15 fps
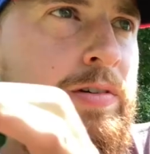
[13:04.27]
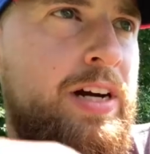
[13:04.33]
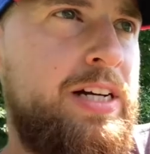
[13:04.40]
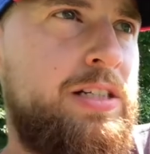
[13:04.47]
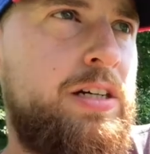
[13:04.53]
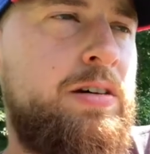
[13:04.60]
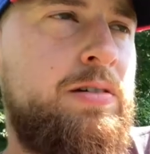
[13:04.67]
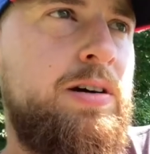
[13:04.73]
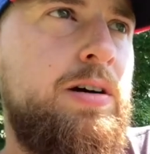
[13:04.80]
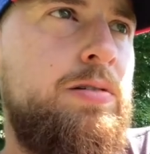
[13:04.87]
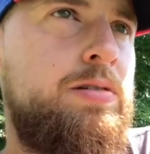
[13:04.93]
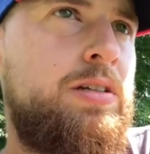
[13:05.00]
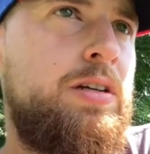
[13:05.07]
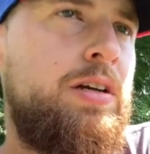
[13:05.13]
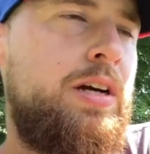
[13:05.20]
as it
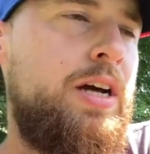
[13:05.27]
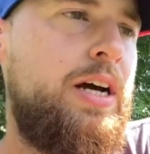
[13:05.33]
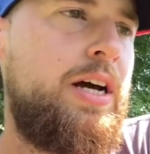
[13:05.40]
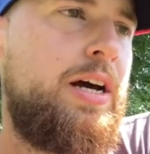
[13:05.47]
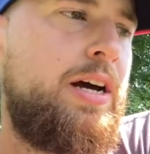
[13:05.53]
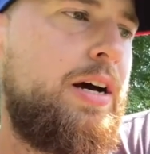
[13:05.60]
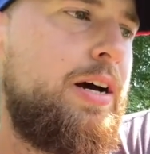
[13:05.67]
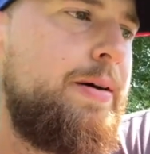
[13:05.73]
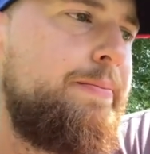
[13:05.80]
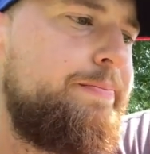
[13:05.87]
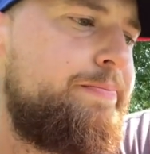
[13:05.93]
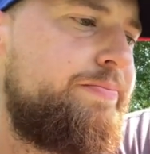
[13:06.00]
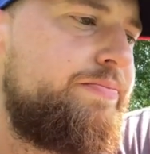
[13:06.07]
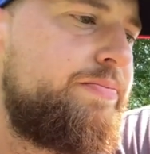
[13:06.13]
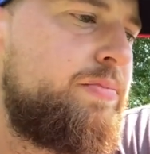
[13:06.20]
grows.
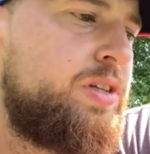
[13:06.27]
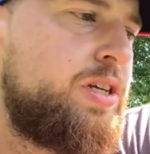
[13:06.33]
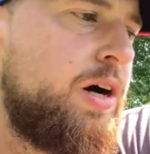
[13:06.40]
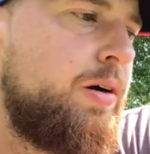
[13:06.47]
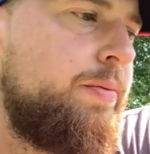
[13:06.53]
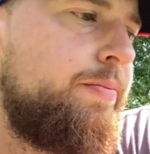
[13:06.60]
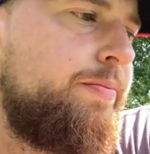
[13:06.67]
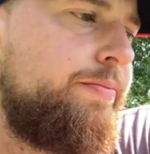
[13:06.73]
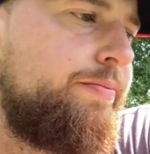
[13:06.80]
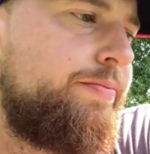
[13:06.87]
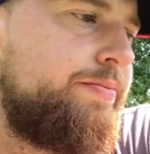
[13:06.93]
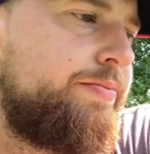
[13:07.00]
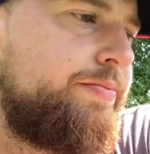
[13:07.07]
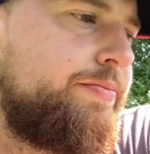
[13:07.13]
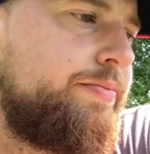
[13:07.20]
So
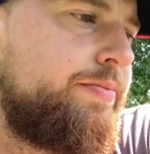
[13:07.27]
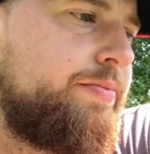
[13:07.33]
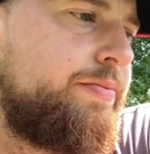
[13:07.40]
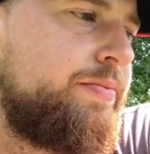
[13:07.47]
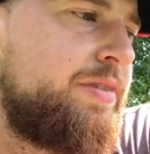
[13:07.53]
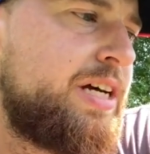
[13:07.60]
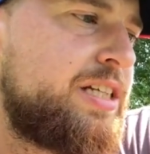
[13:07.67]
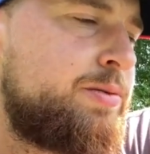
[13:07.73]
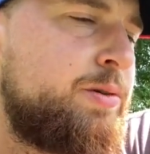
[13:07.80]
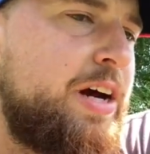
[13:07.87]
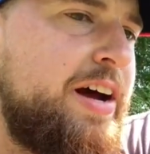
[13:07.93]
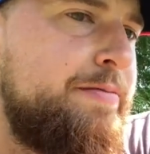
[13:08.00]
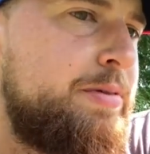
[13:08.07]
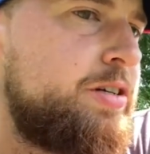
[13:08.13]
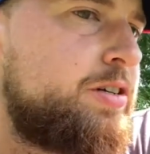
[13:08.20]
that's what
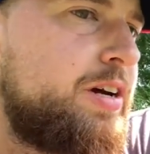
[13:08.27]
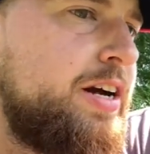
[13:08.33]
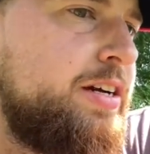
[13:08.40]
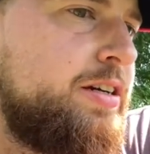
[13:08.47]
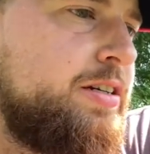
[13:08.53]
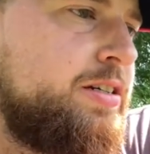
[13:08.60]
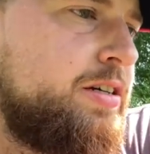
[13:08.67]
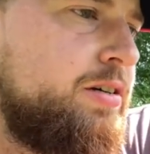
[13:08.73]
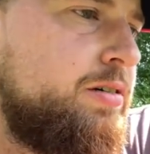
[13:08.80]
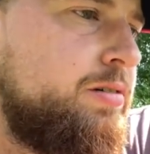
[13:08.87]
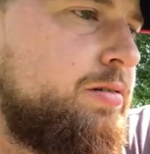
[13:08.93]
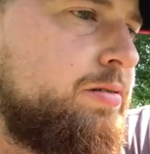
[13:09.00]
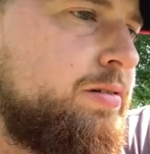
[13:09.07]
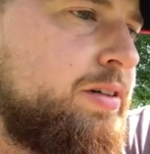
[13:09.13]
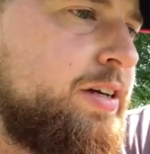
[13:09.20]
I've been trying to
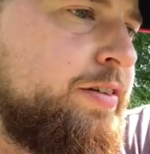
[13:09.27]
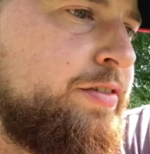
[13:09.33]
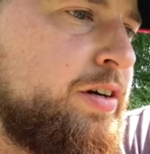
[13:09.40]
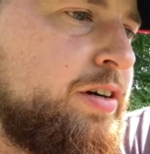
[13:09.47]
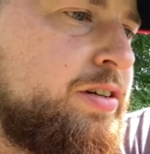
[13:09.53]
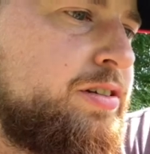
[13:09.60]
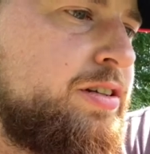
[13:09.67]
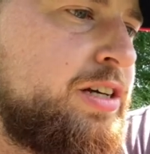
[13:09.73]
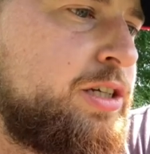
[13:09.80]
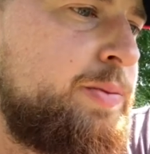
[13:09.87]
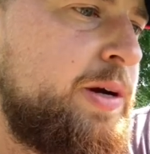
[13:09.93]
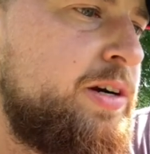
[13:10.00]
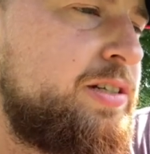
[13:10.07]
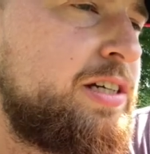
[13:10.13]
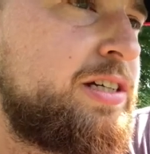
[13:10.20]
do. If you're experiencing